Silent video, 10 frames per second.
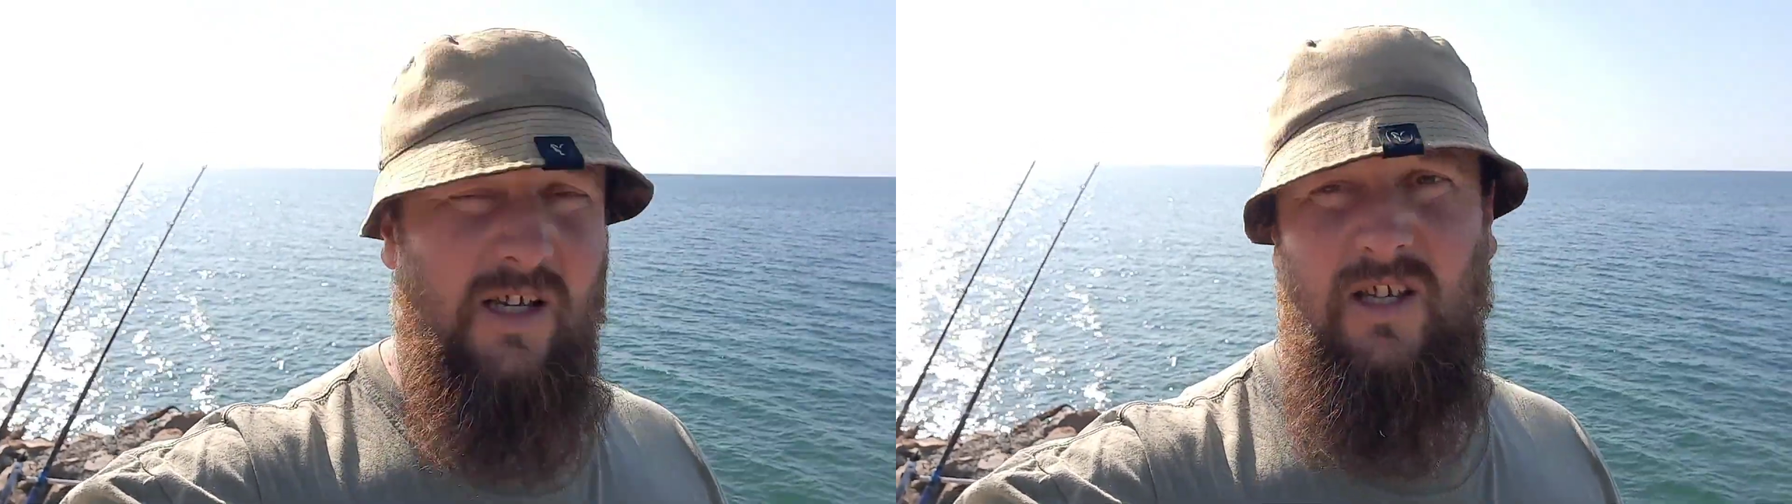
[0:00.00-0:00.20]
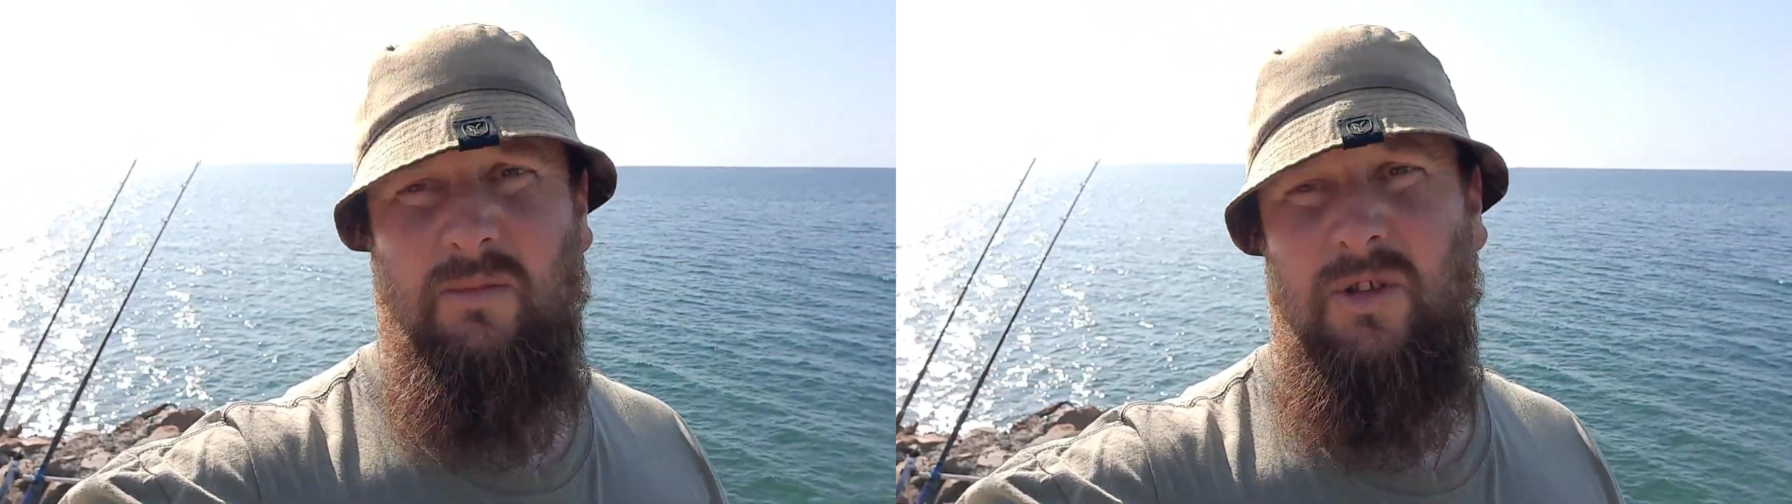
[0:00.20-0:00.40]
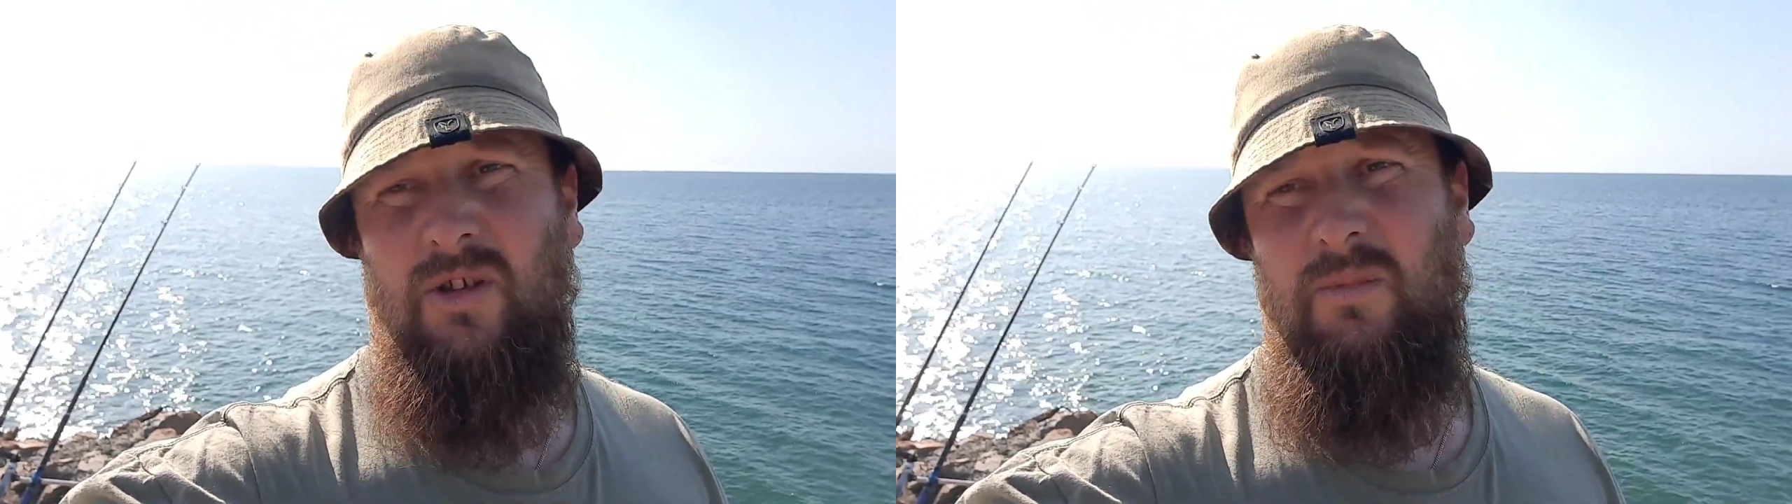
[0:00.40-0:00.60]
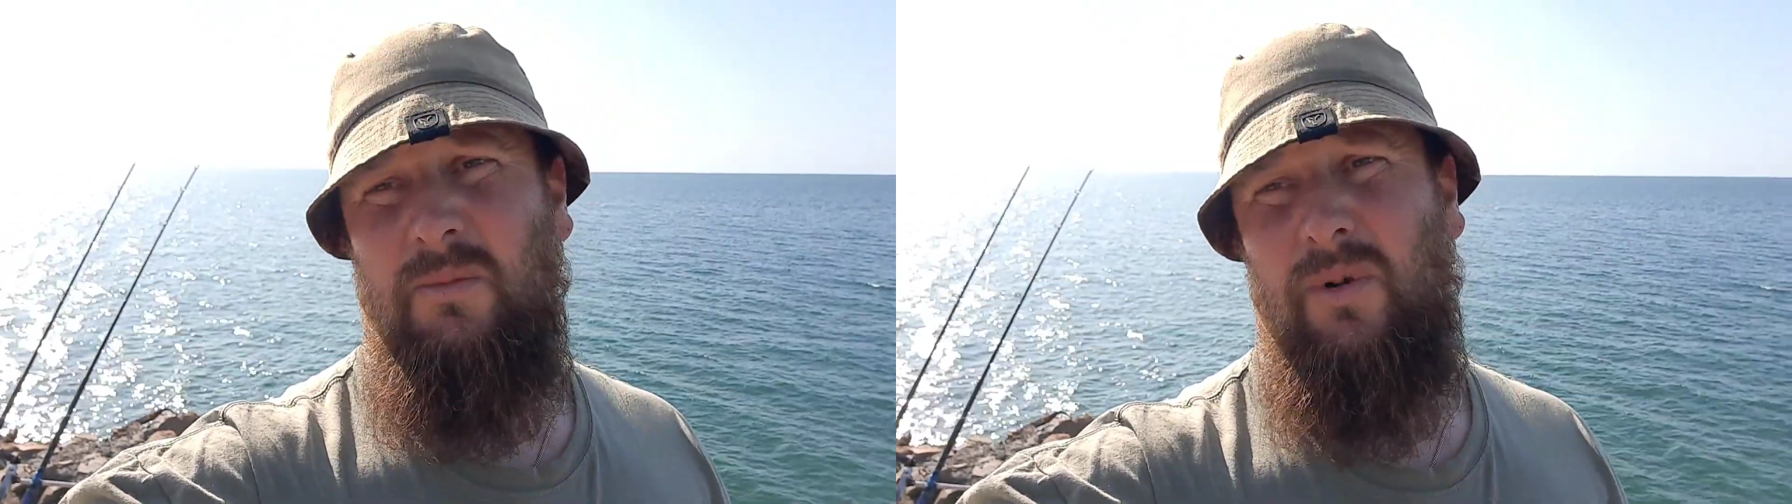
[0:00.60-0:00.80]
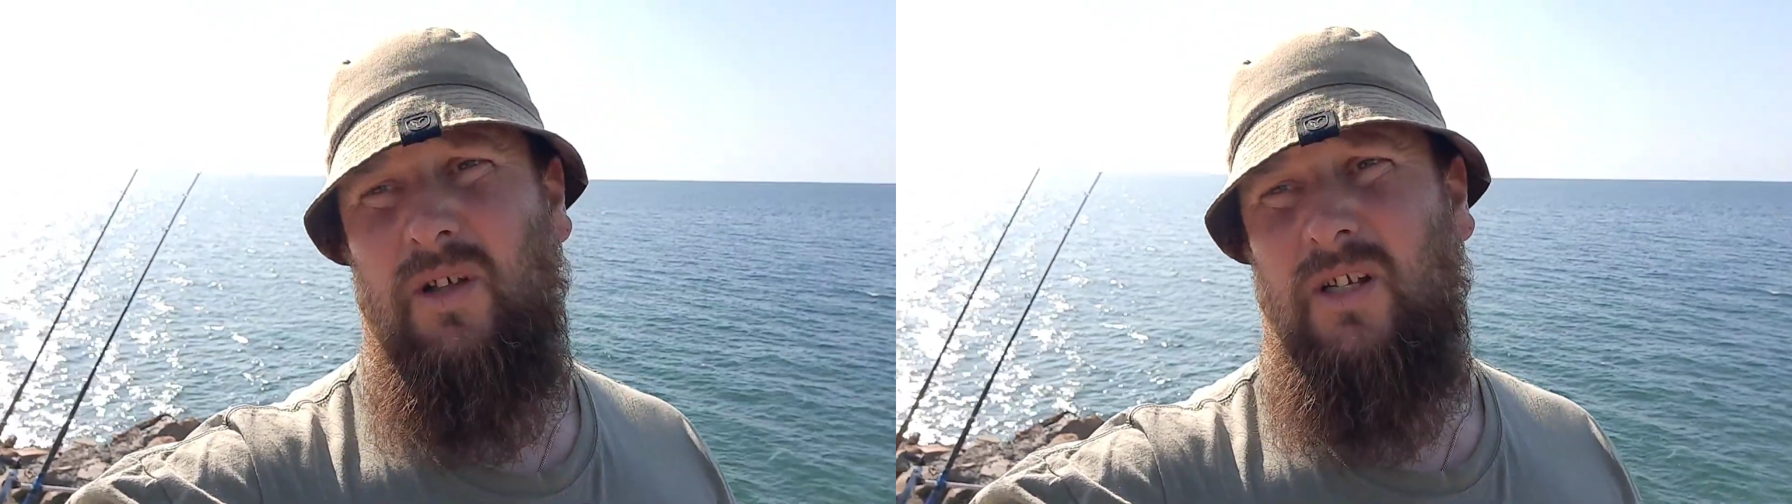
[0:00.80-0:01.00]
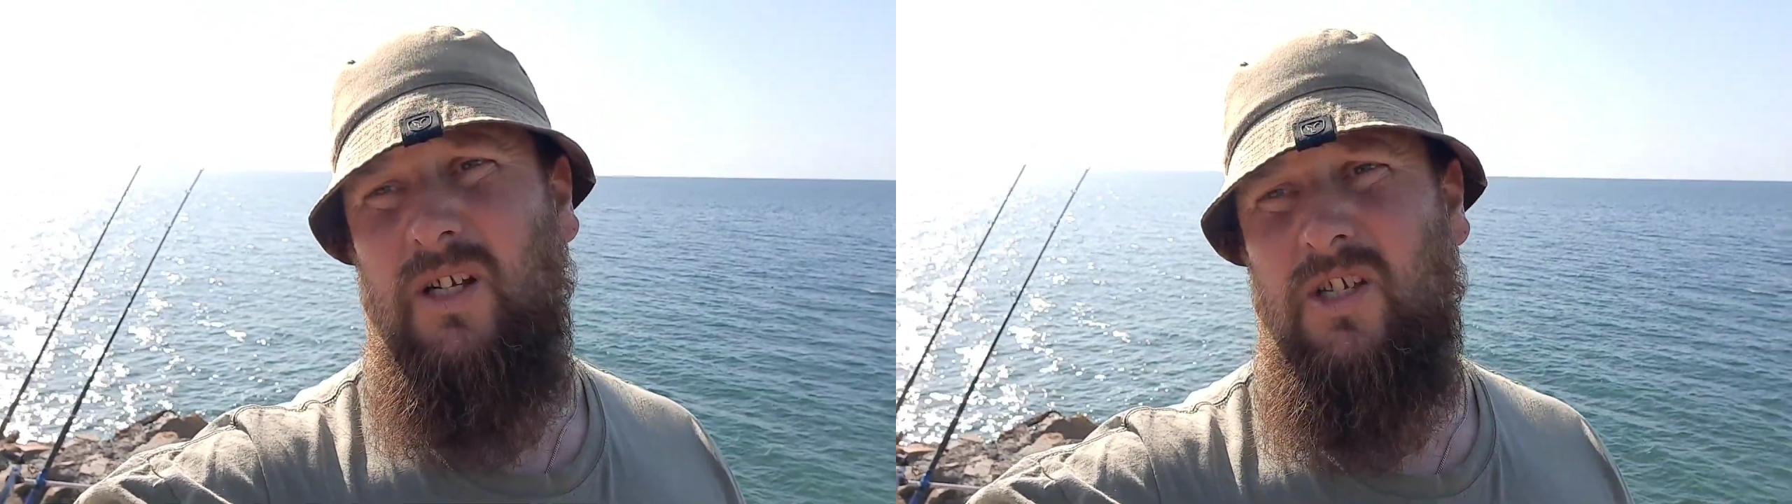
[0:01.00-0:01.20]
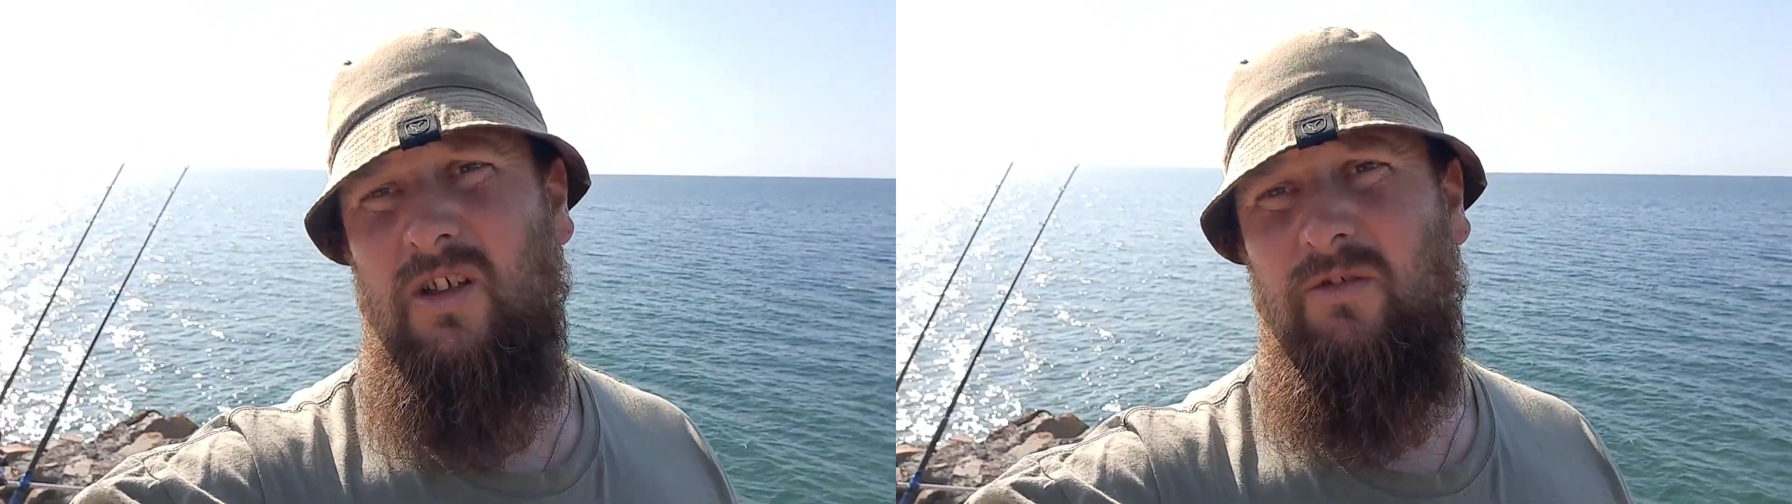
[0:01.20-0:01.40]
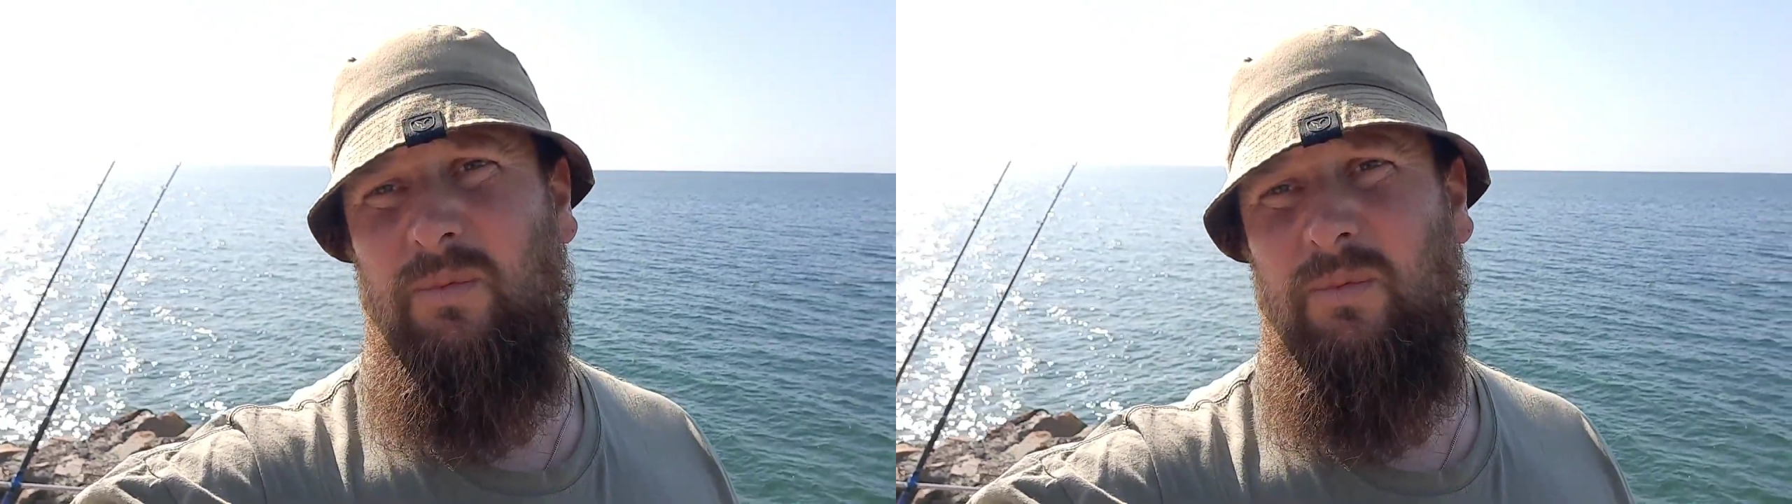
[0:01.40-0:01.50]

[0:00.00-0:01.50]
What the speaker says: I say, I've been doing a bit of plugging and stuff,